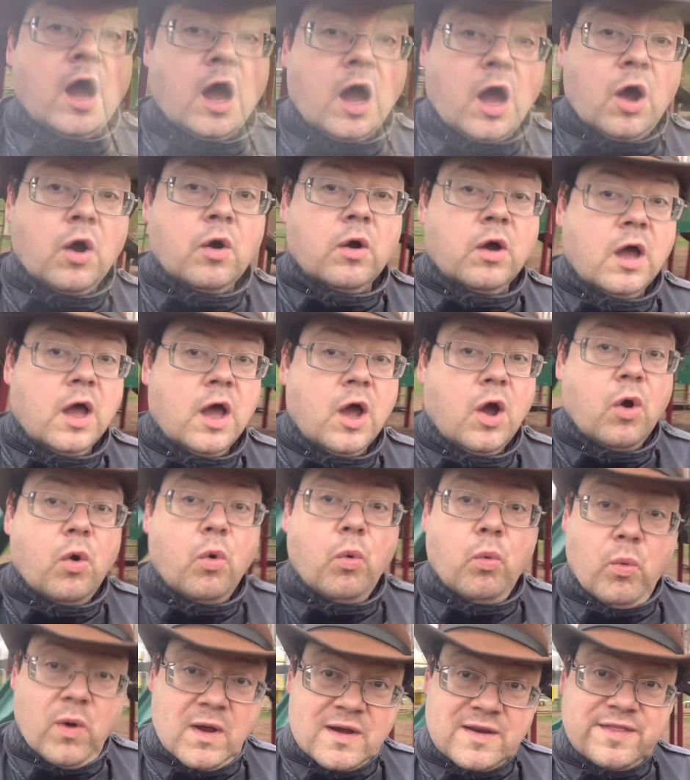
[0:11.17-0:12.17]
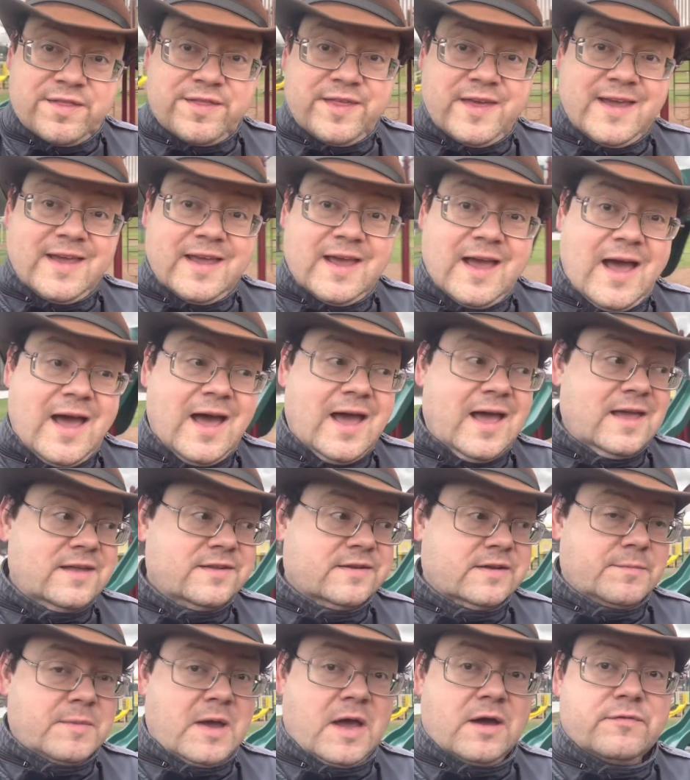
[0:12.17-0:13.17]
Oh, one thing I
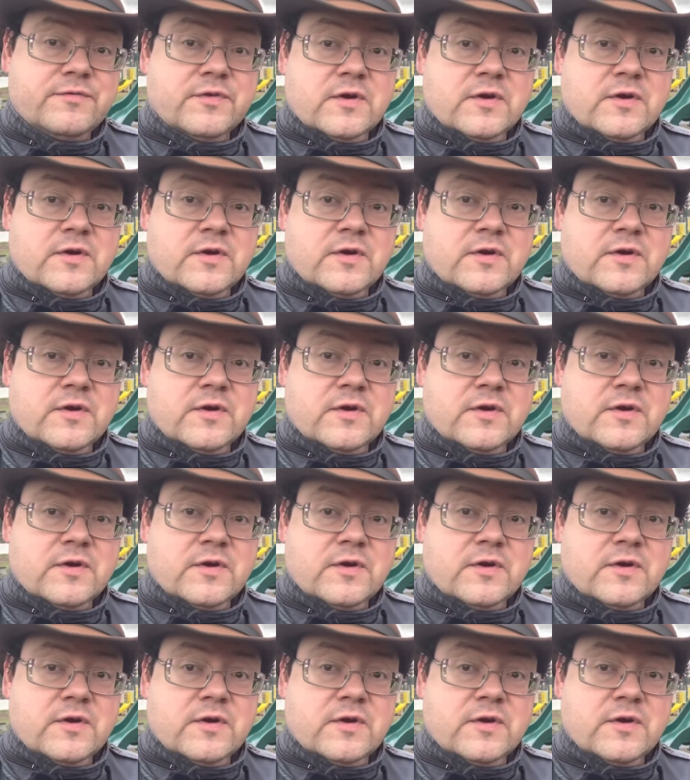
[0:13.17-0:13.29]
somehow